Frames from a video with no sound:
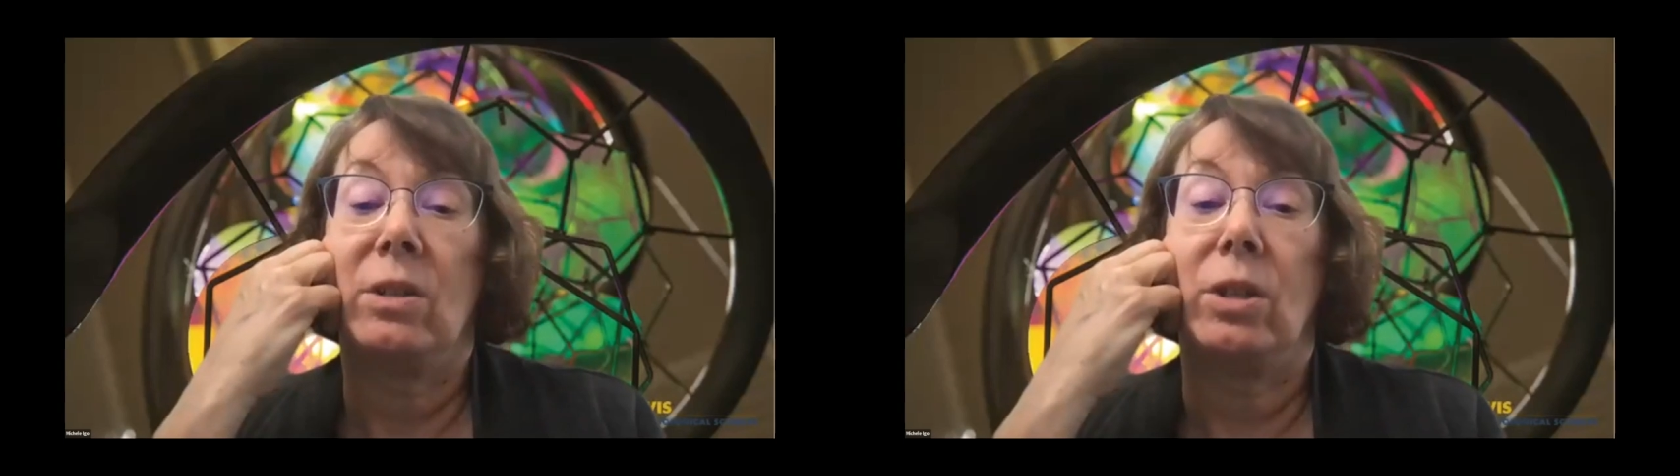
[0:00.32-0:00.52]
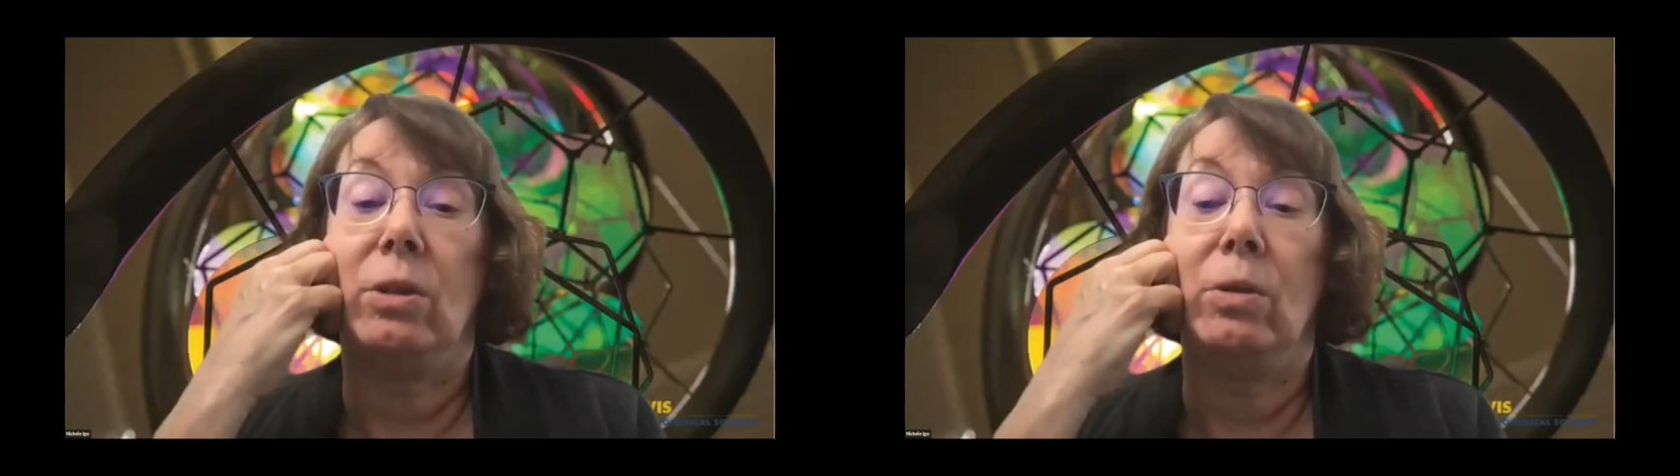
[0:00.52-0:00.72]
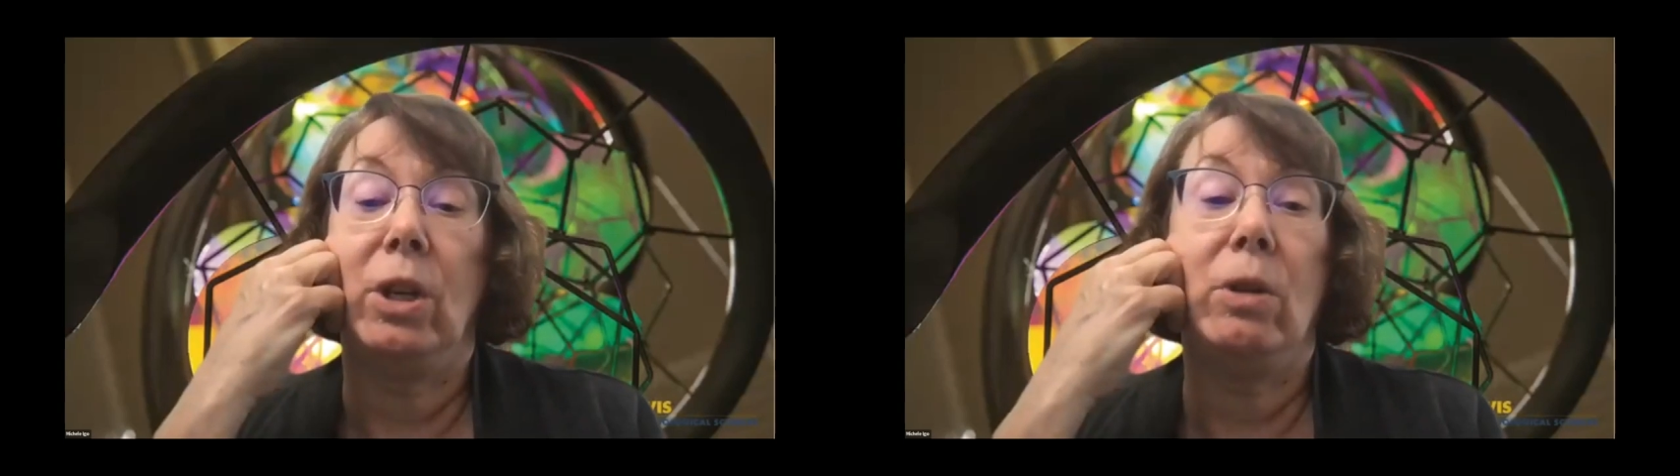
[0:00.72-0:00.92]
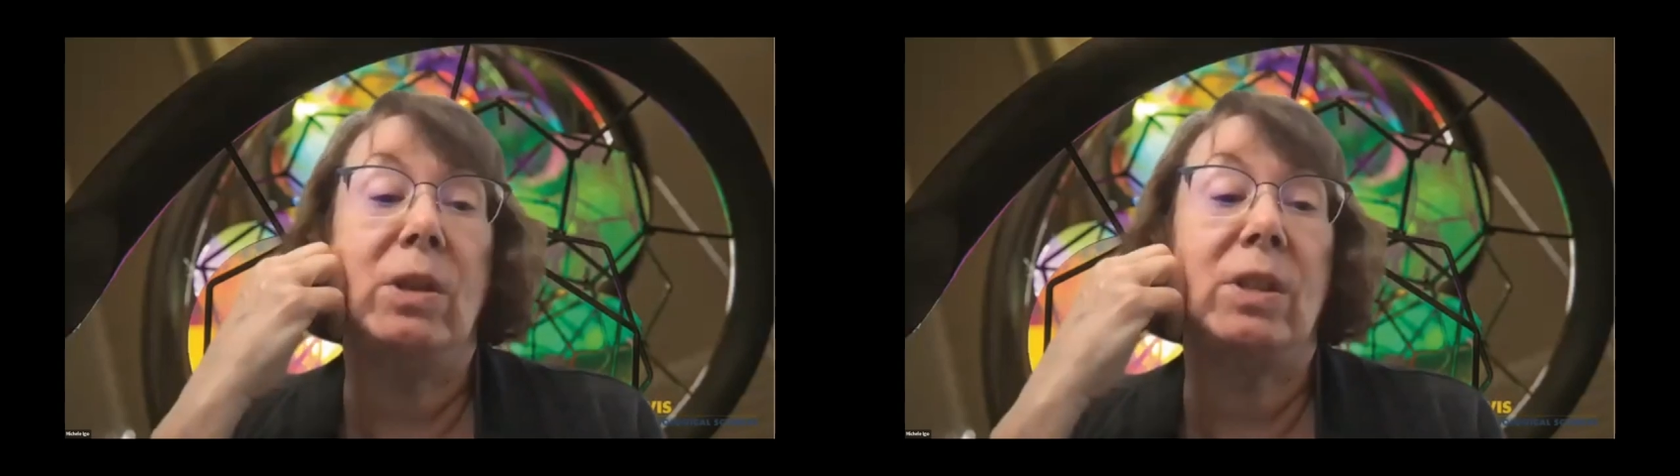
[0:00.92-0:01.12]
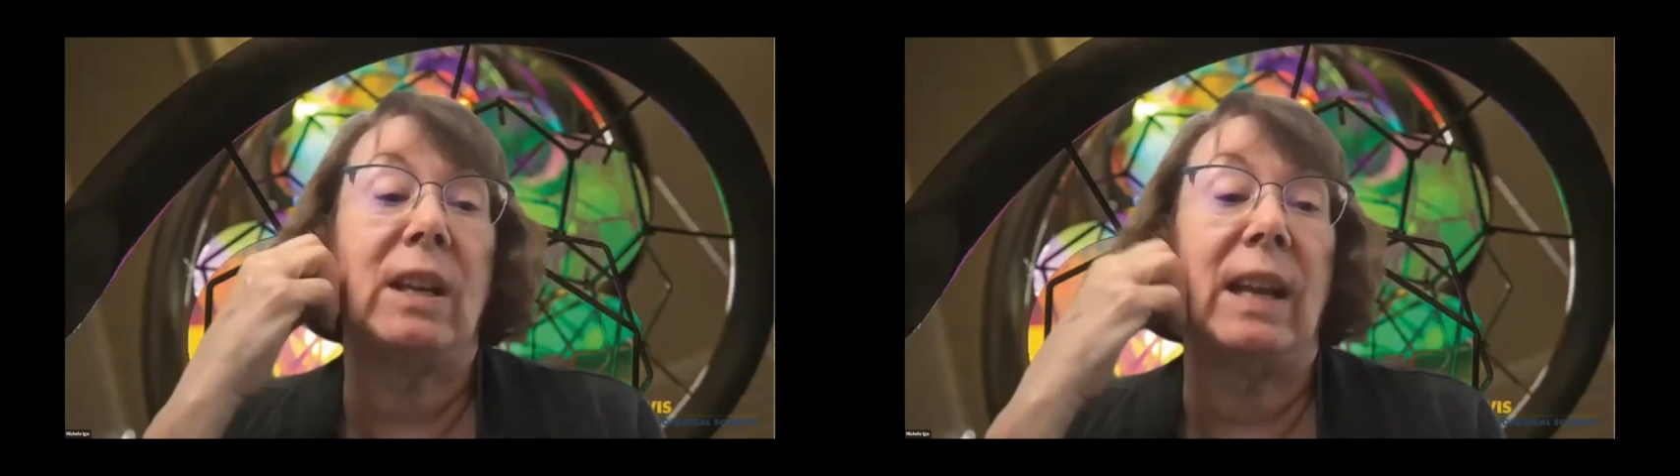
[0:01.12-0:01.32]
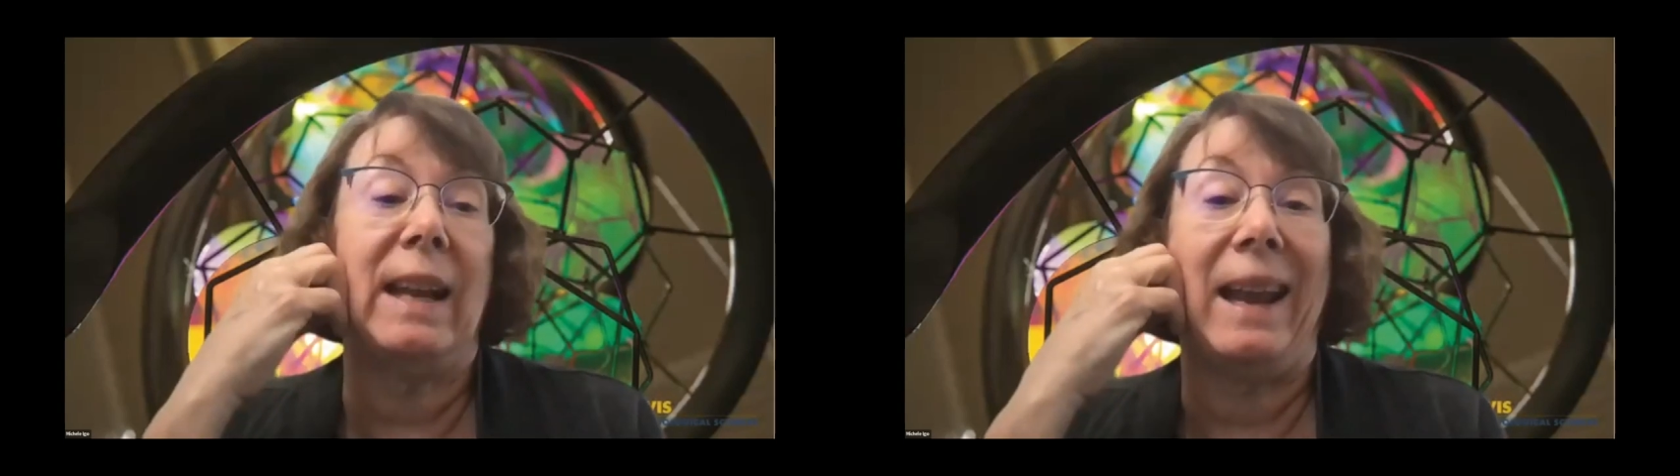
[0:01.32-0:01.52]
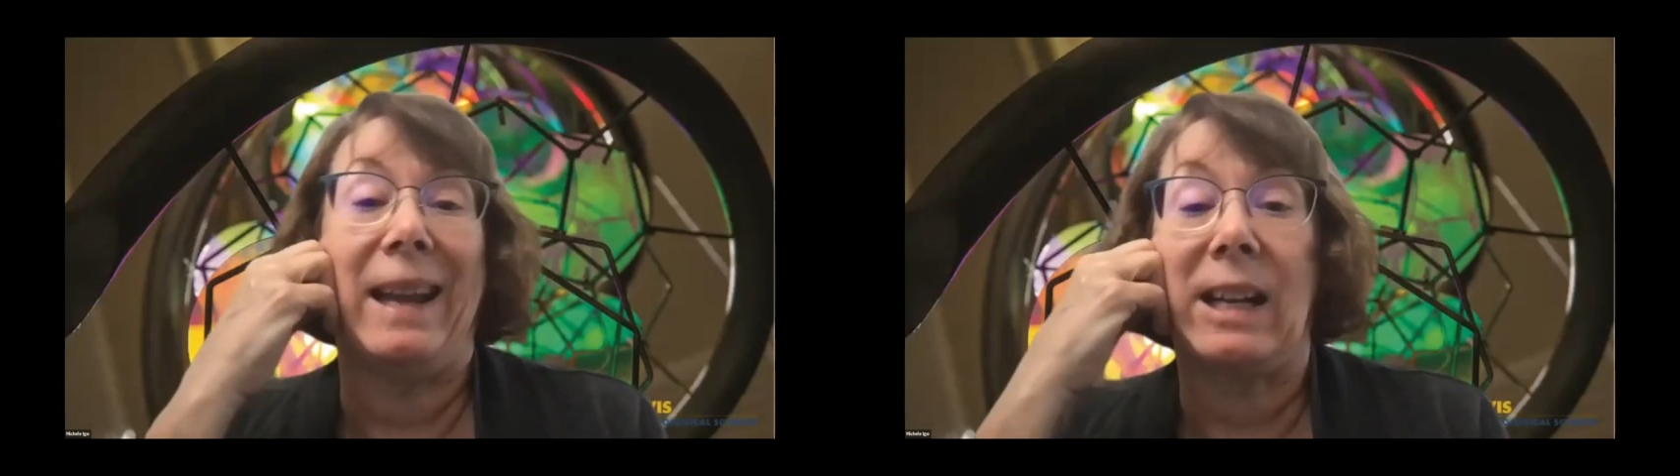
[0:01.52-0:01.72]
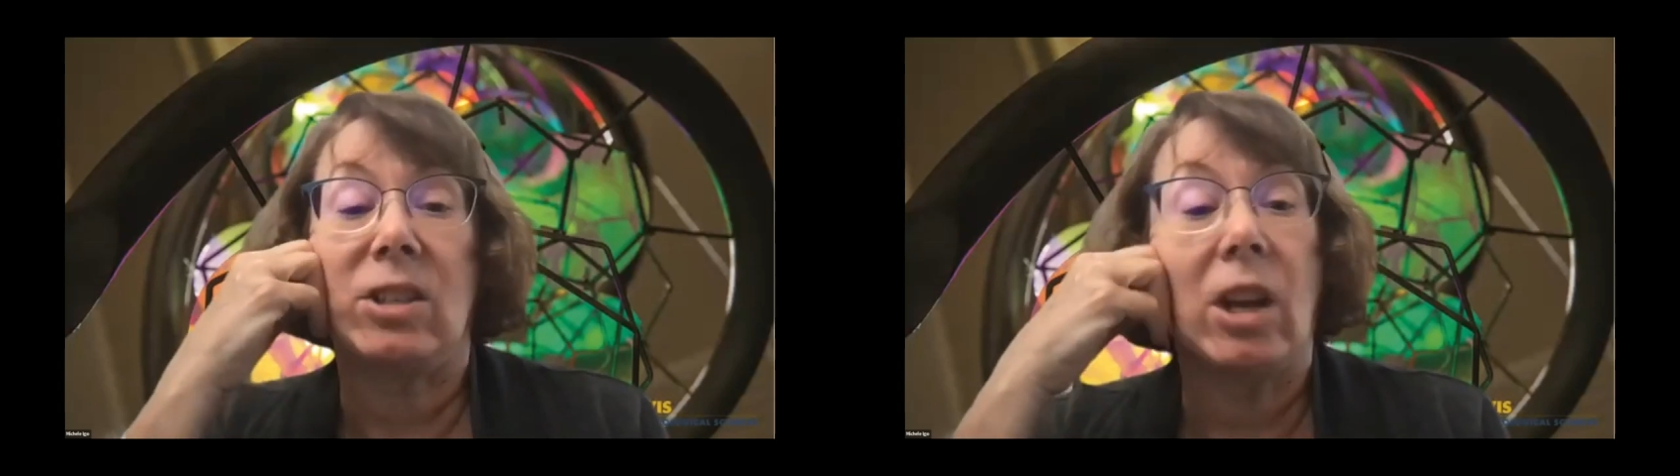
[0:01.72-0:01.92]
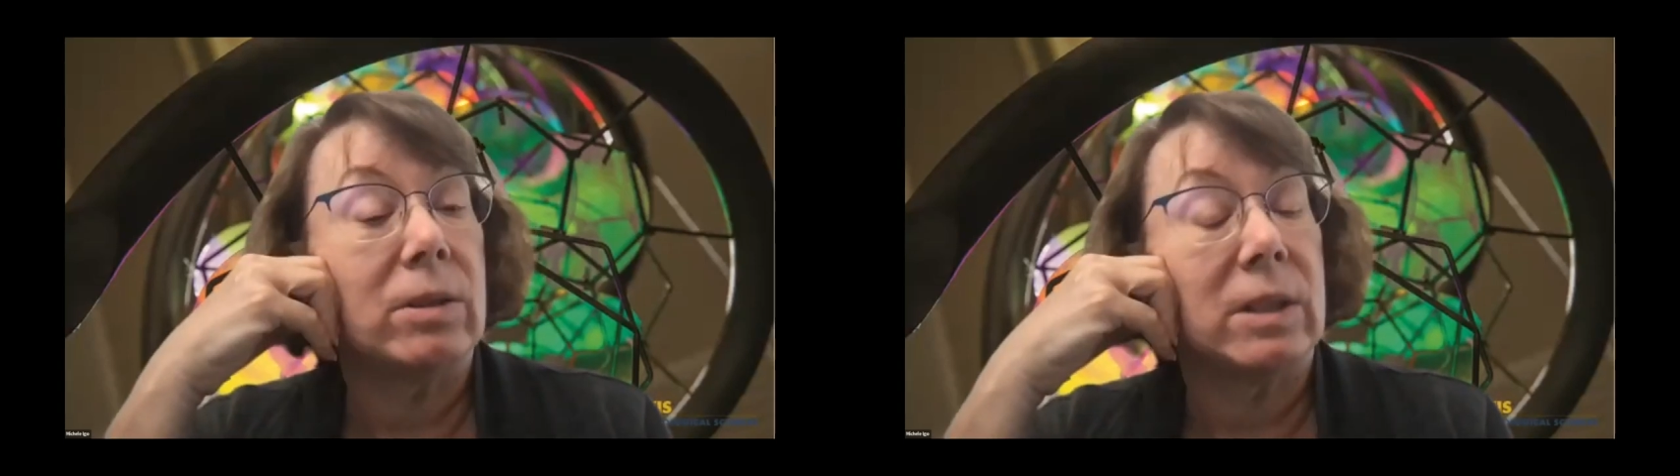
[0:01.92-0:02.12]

to use an anecdote